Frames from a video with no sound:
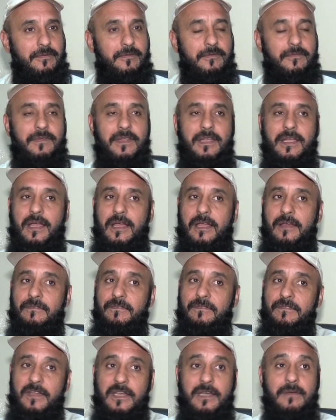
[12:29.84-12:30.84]
So we are
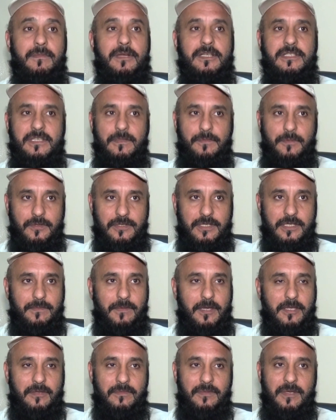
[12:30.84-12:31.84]
very much supported
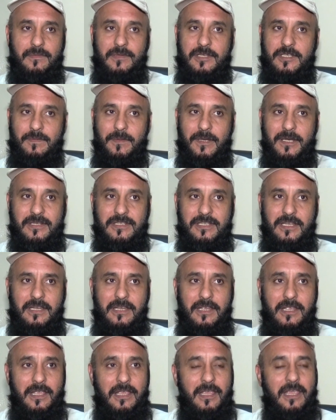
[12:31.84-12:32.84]
by the Dubai municipality,
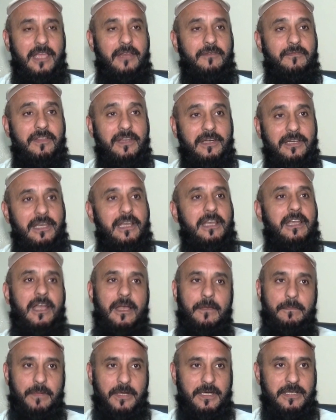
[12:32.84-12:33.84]
and we really
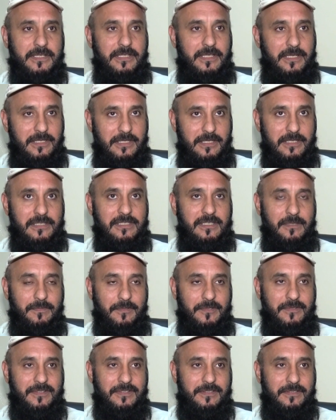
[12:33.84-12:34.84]
appreciate their
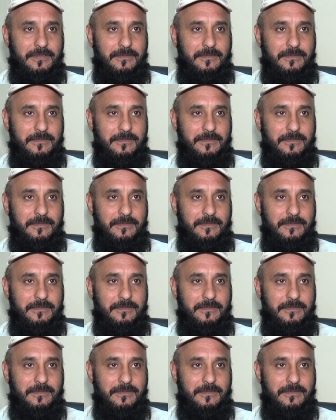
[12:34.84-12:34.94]
support.